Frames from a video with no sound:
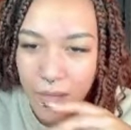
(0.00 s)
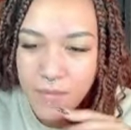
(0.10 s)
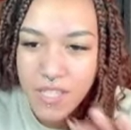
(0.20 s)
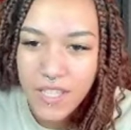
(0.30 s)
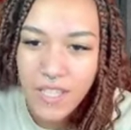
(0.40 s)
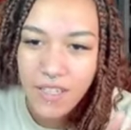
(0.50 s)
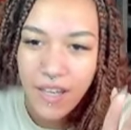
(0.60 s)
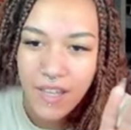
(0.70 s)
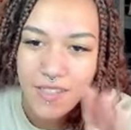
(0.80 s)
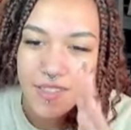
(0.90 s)
I'm seeing a
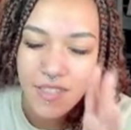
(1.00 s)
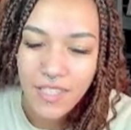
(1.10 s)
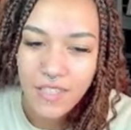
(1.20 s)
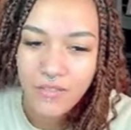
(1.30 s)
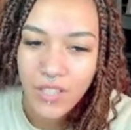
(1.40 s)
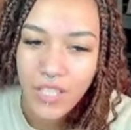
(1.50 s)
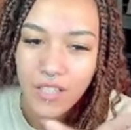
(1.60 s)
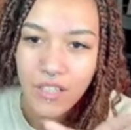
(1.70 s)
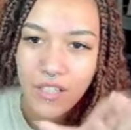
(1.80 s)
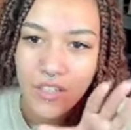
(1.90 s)
nice even